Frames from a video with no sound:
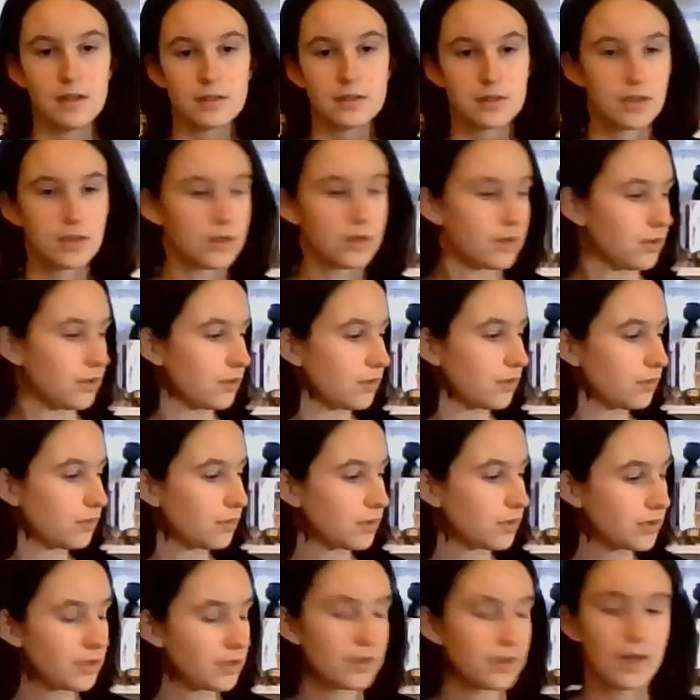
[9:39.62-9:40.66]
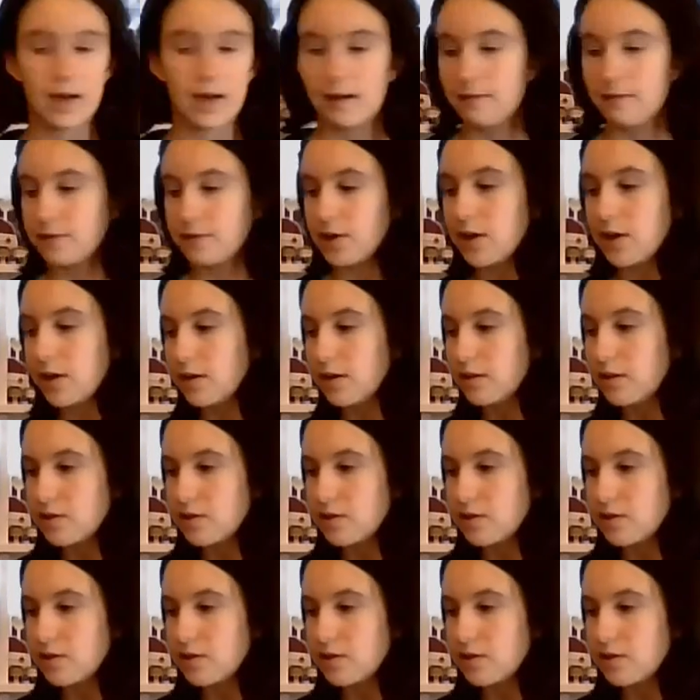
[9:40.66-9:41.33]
So we'll do that after.